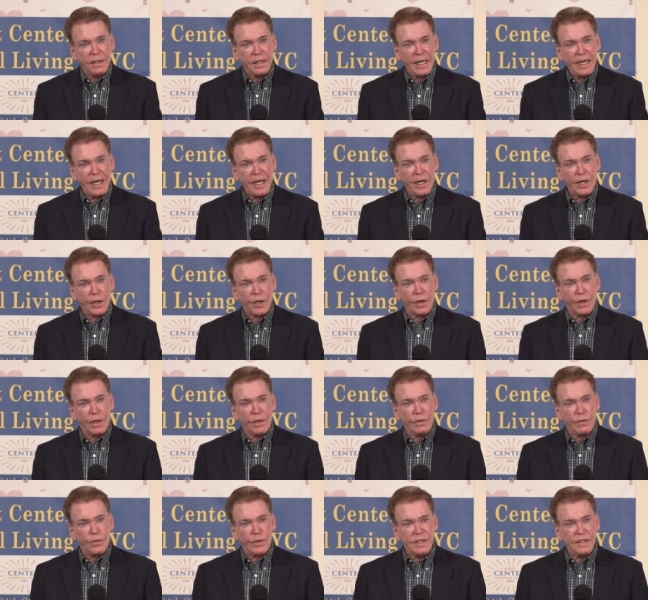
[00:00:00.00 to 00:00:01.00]
anger,
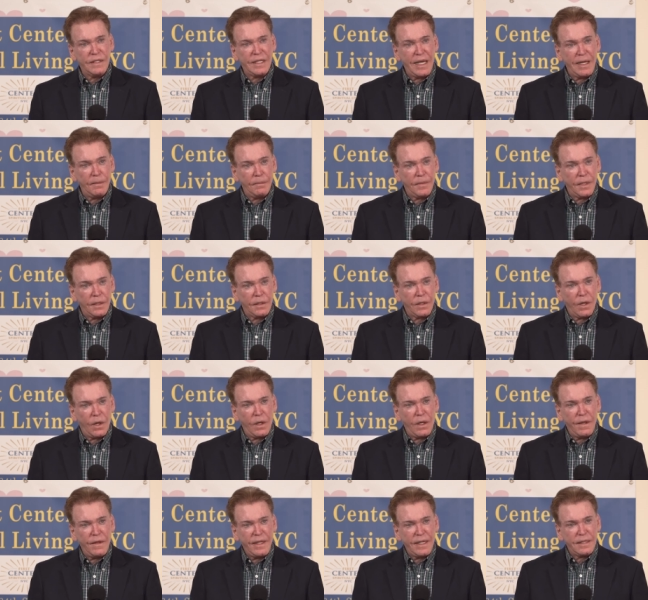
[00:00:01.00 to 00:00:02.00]
resentment,
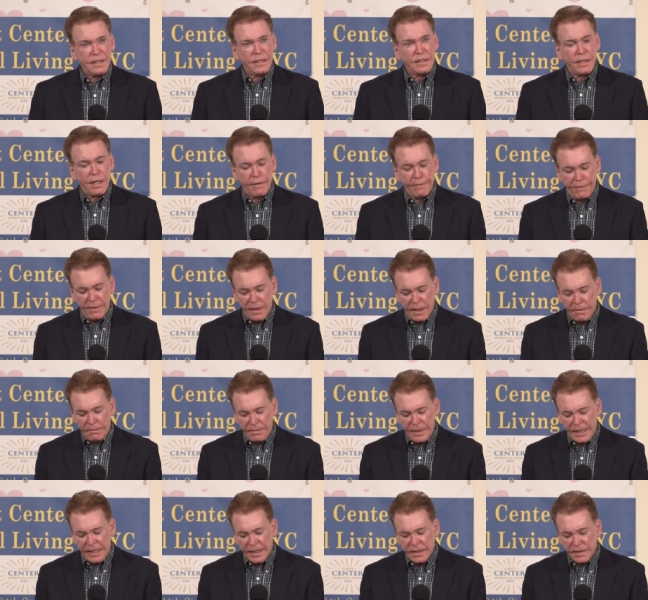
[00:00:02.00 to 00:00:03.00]
all that stuff
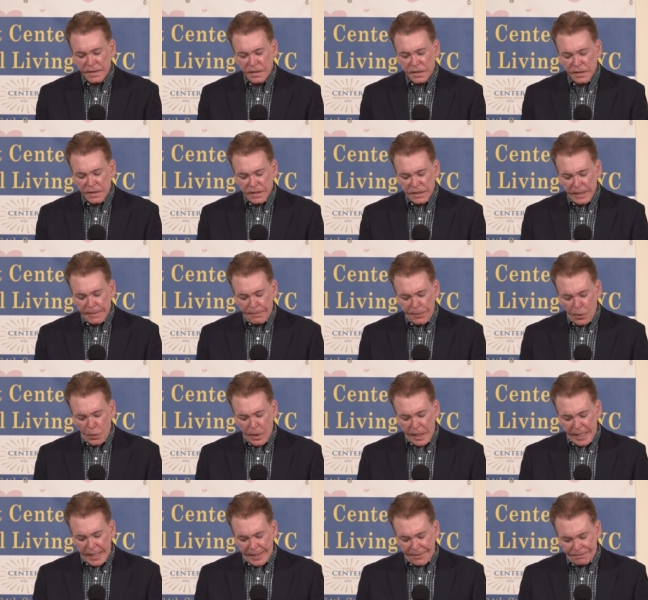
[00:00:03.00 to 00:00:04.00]
begins to slip
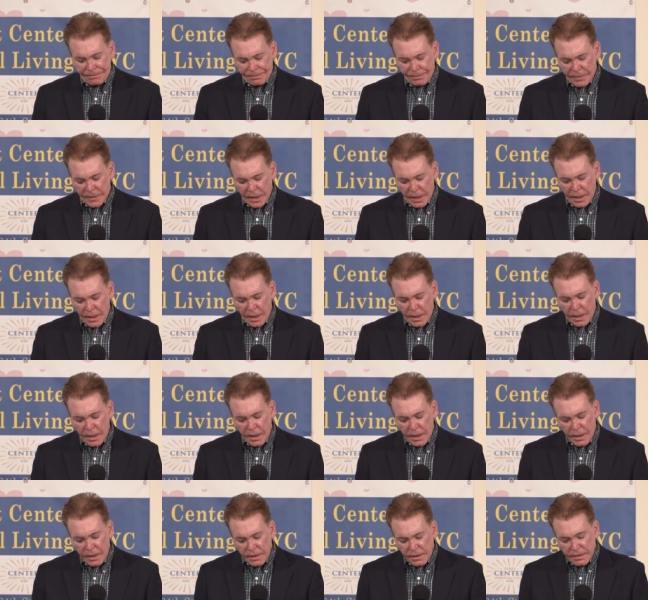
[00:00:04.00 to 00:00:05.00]
away.
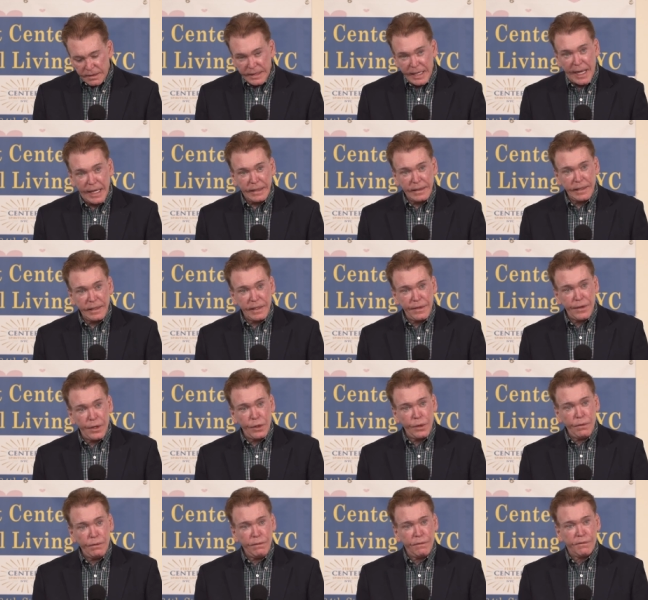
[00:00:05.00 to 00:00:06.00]
Sadly,
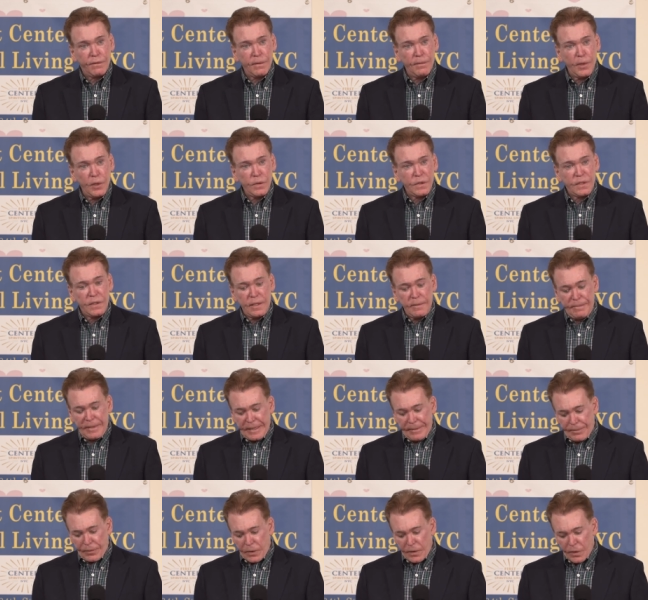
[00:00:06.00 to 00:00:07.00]
though, for most of the
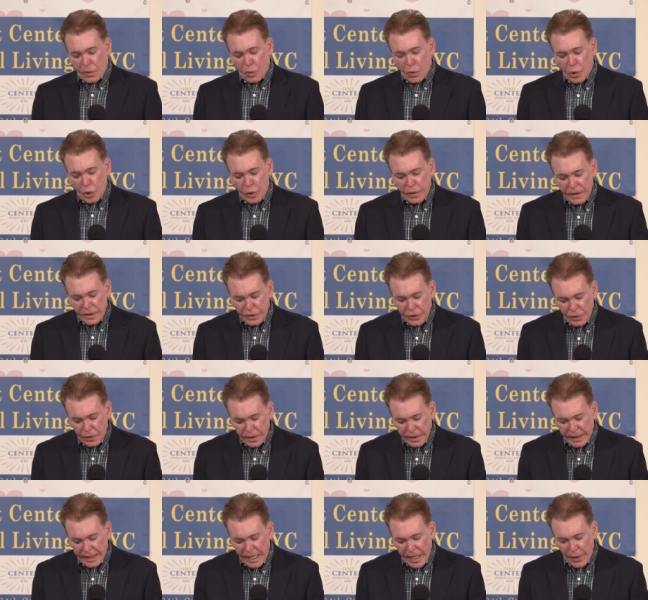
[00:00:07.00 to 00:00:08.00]
people in the world that you'll
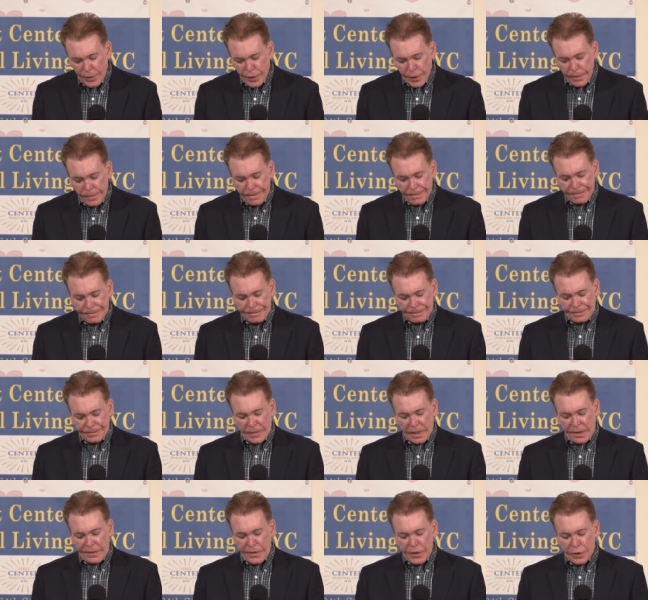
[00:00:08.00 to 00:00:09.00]
encounter,
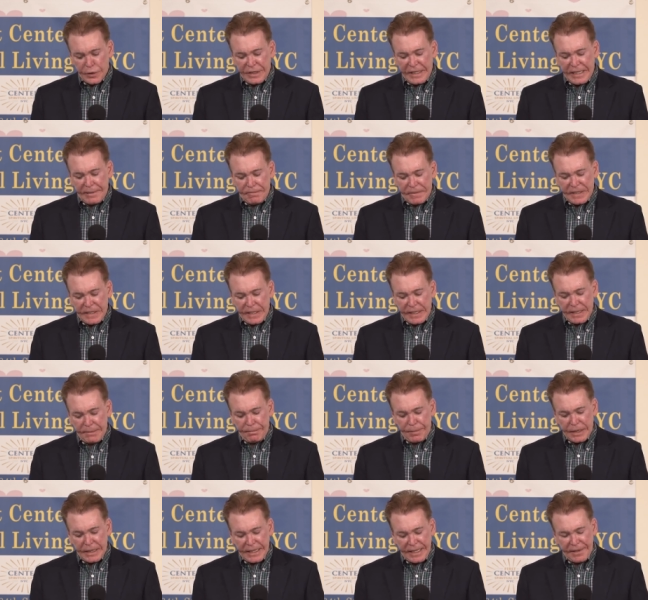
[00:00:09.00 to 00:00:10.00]
their deep-seated
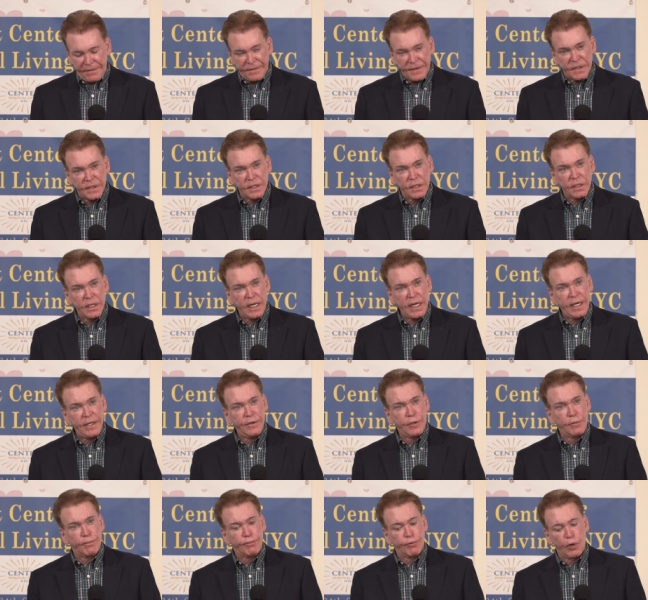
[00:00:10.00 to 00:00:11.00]
beliefs and
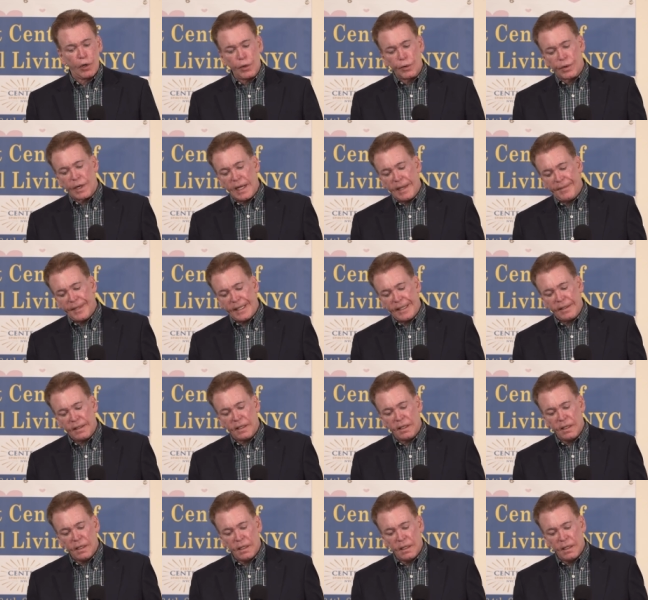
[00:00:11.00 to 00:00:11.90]
their programming